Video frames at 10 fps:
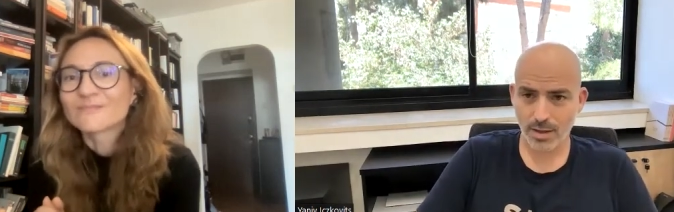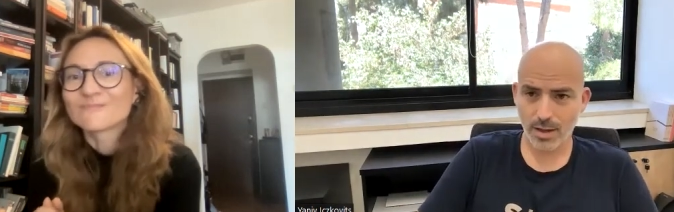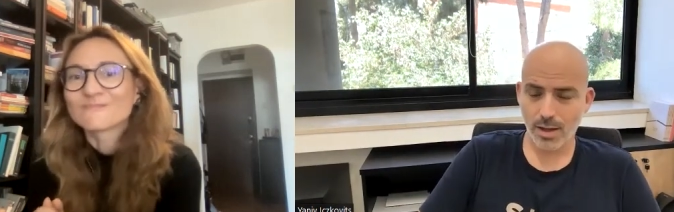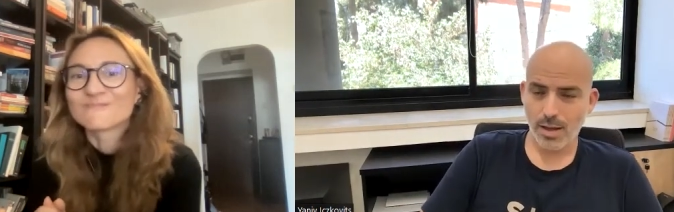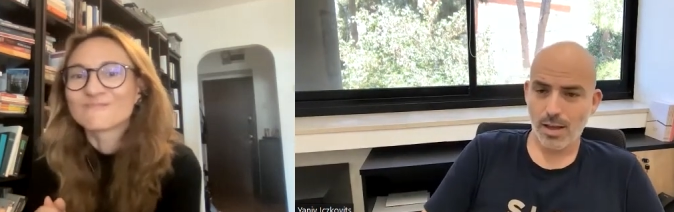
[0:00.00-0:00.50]

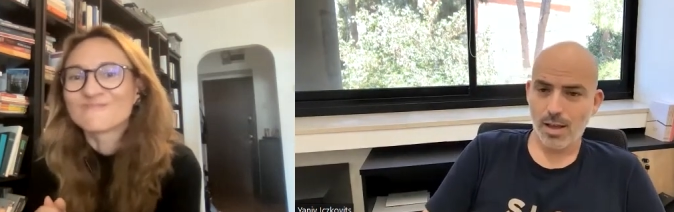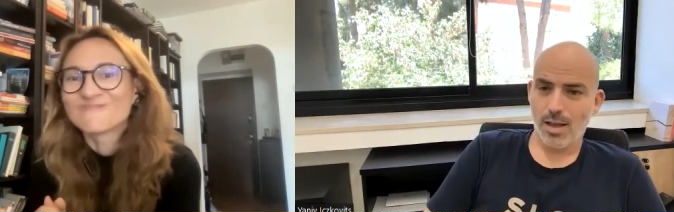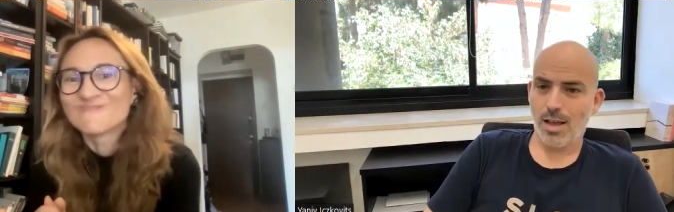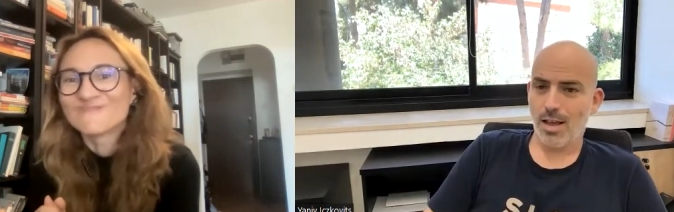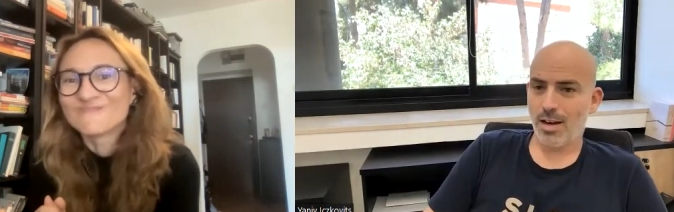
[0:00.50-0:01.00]
Speaker 1: Mm
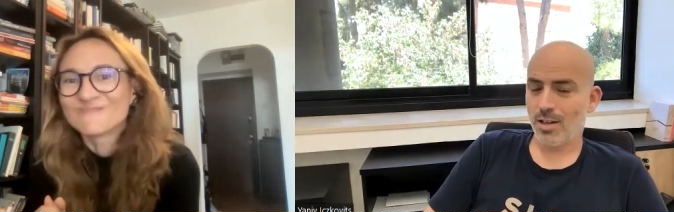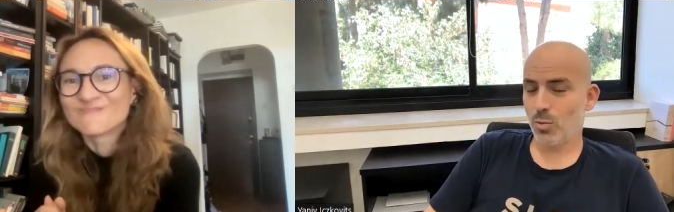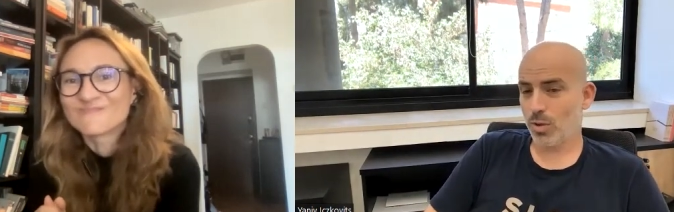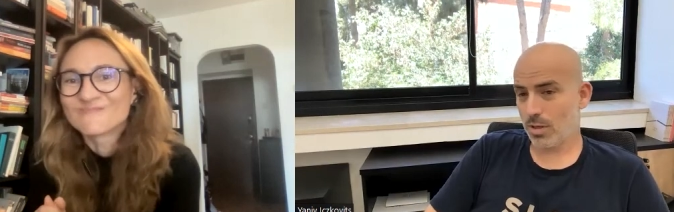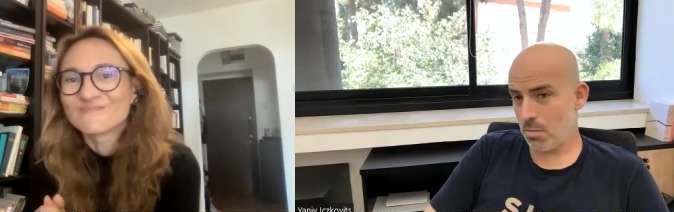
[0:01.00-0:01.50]
and
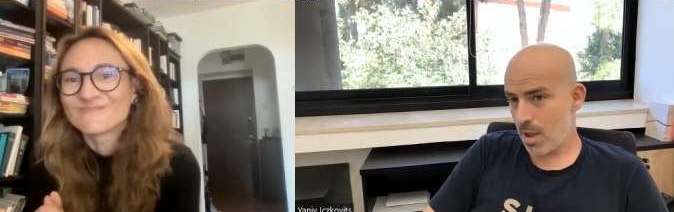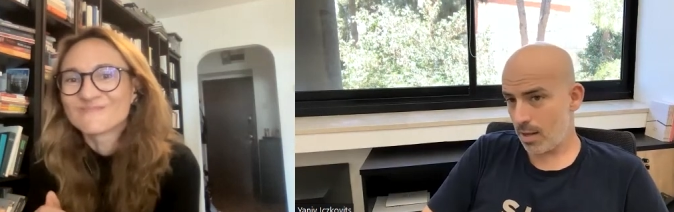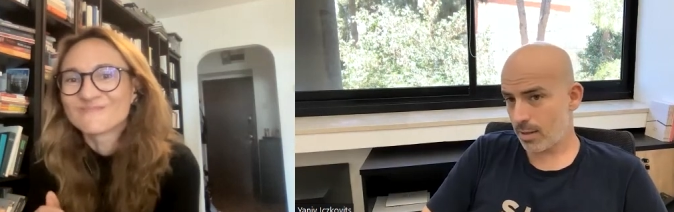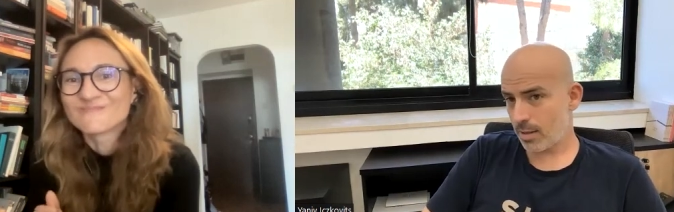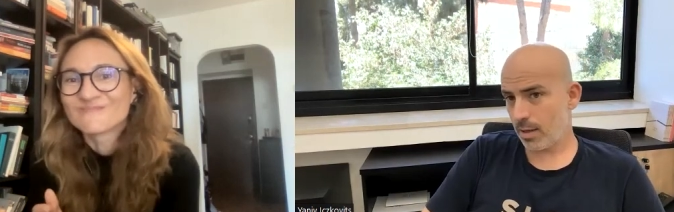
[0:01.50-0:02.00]
it was
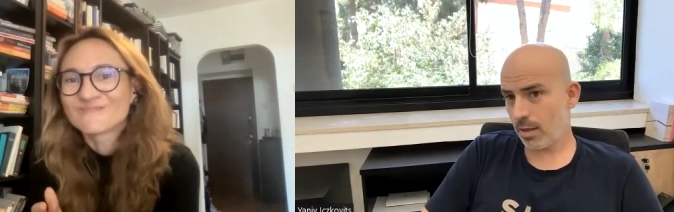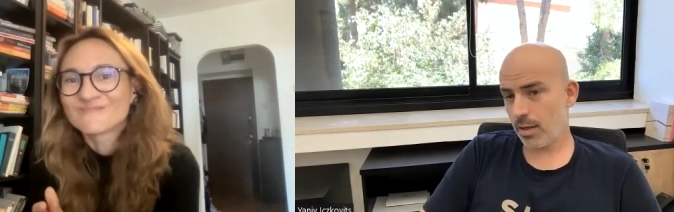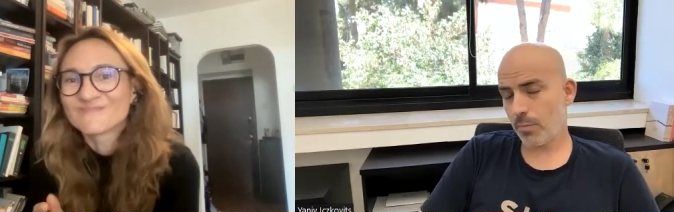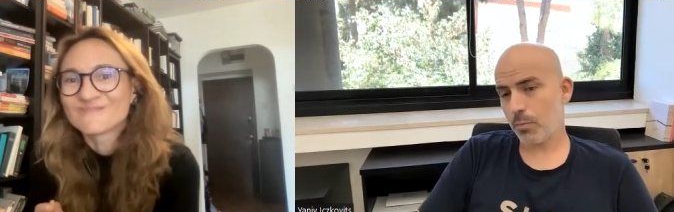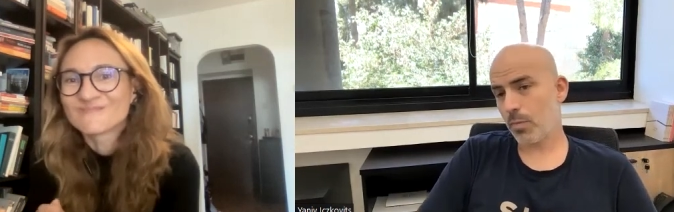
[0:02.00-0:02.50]
amazing.